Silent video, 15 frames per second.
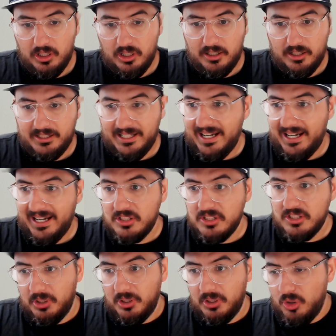have an
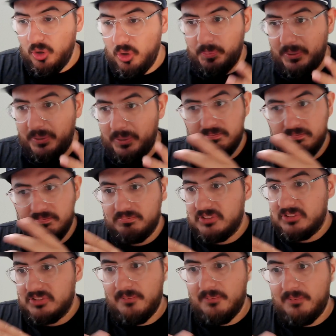open
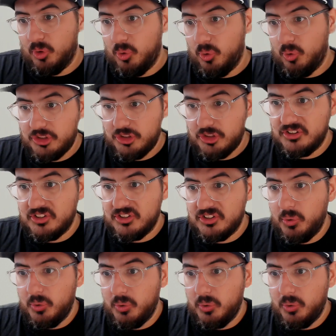time for questions as well.